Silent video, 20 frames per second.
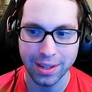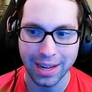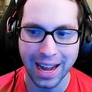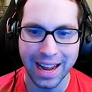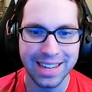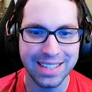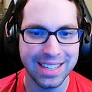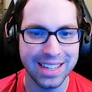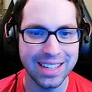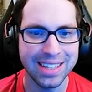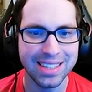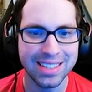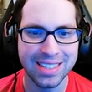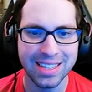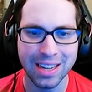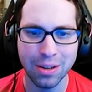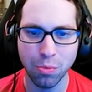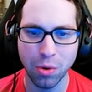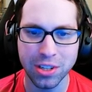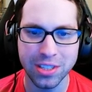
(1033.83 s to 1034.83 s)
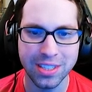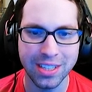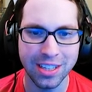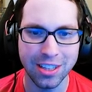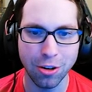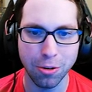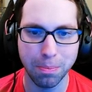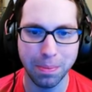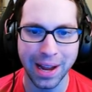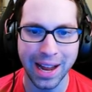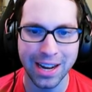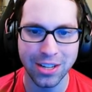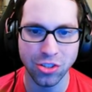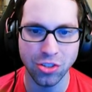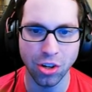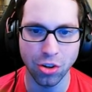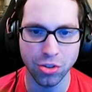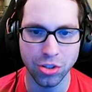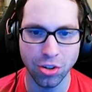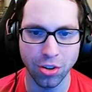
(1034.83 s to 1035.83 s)
I didn't see, it wasn't in their patch
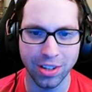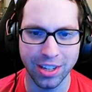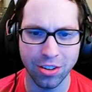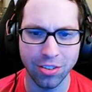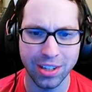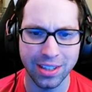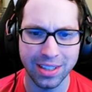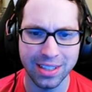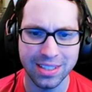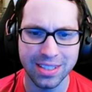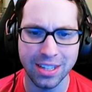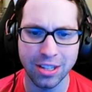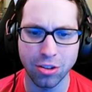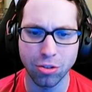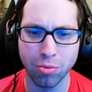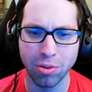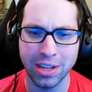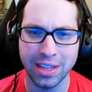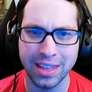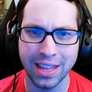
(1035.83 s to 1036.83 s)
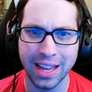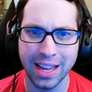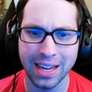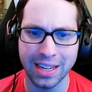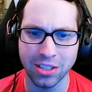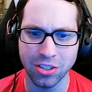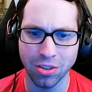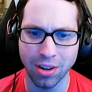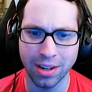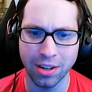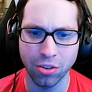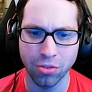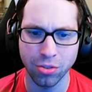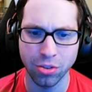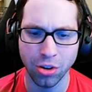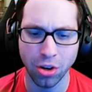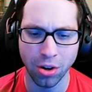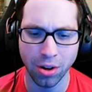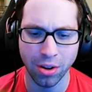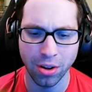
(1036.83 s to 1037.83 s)
notes. You know, they only listed three things, so I don't
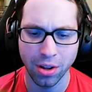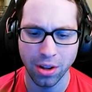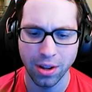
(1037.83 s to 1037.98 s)
know,